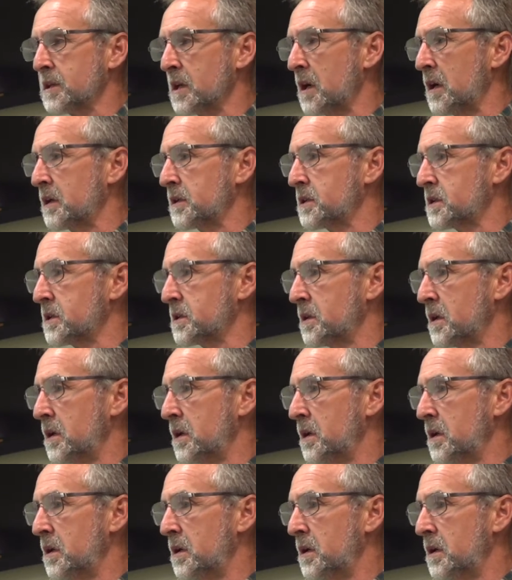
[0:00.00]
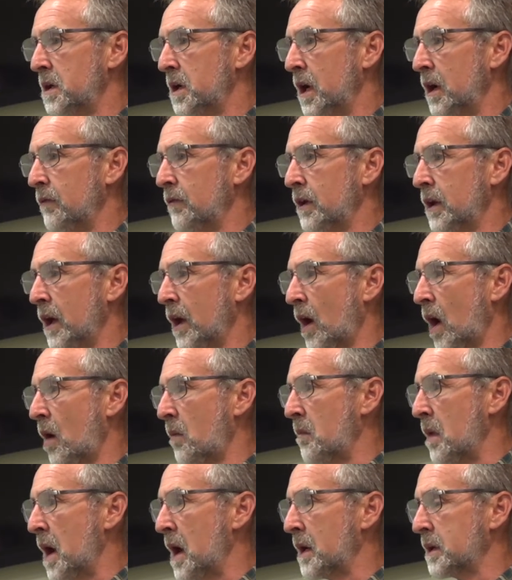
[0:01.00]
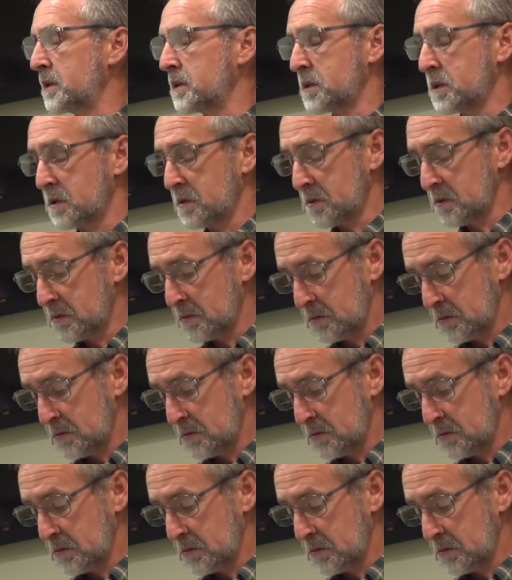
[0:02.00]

us even in our mess.